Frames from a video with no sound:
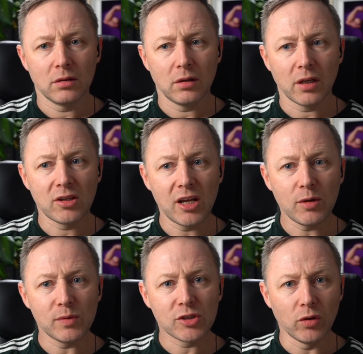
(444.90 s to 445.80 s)
And
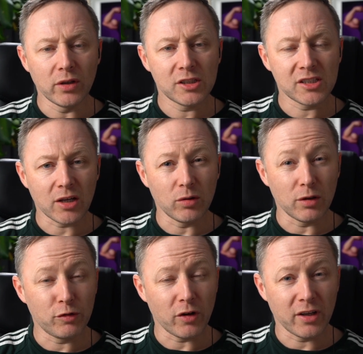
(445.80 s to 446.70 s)
Craig was going to stick on the
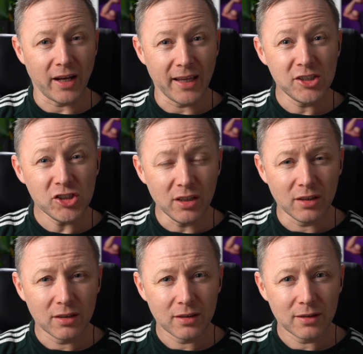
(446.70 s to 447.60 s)
fucking engine